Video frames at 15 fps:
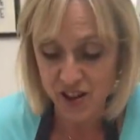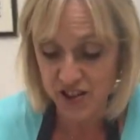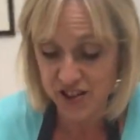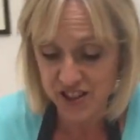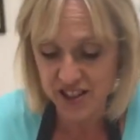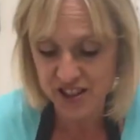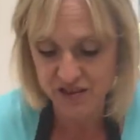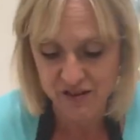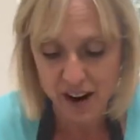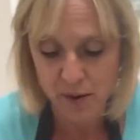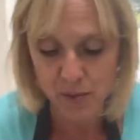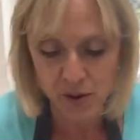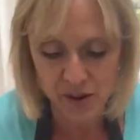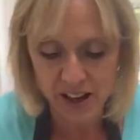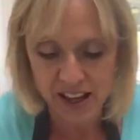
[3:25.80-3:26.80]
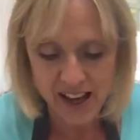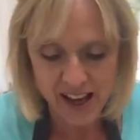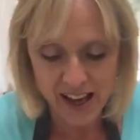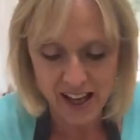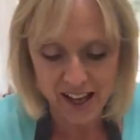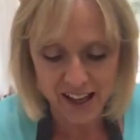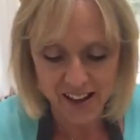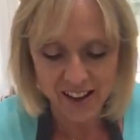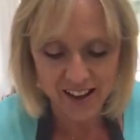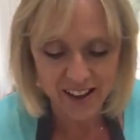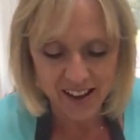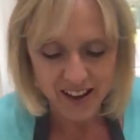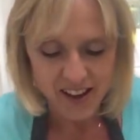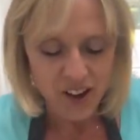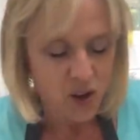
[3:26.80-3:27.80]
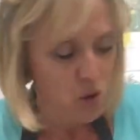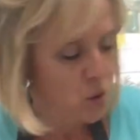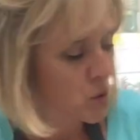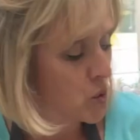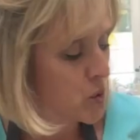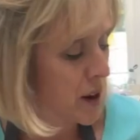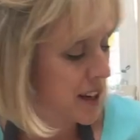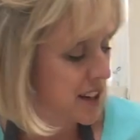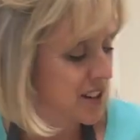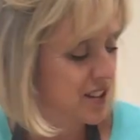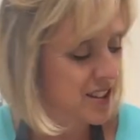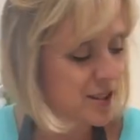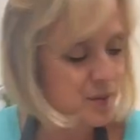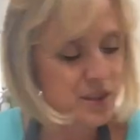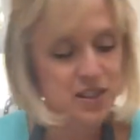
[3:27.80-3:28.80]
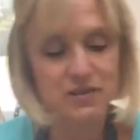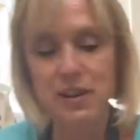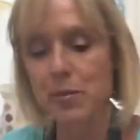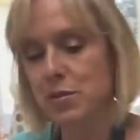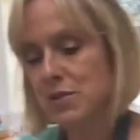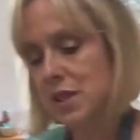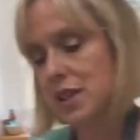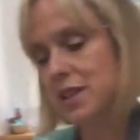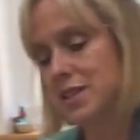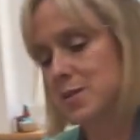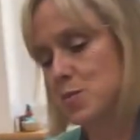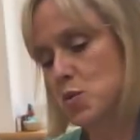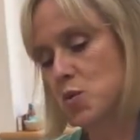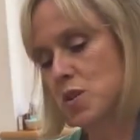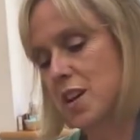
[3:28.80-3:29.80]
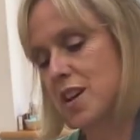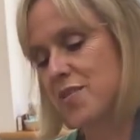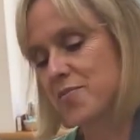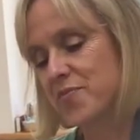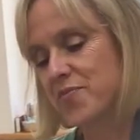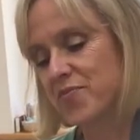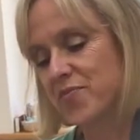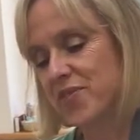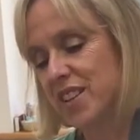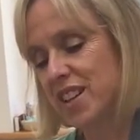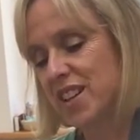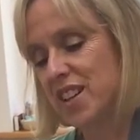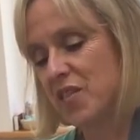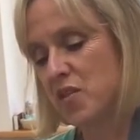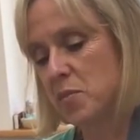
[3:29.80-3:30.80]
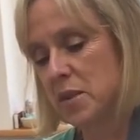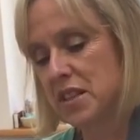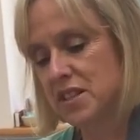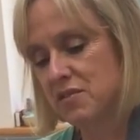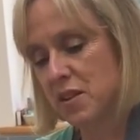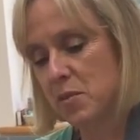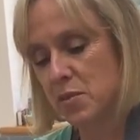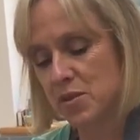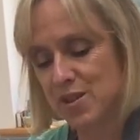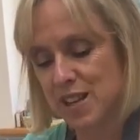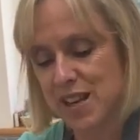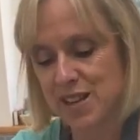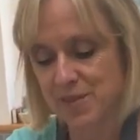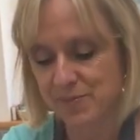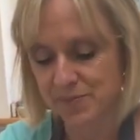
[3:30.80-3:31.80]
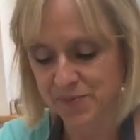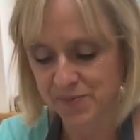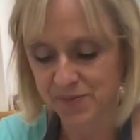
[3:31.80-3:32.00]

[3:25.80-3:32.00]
Start to scramble the egg. Oh, I had a nice bit of scrambled egg this morning. Love a bit of scrambled egg.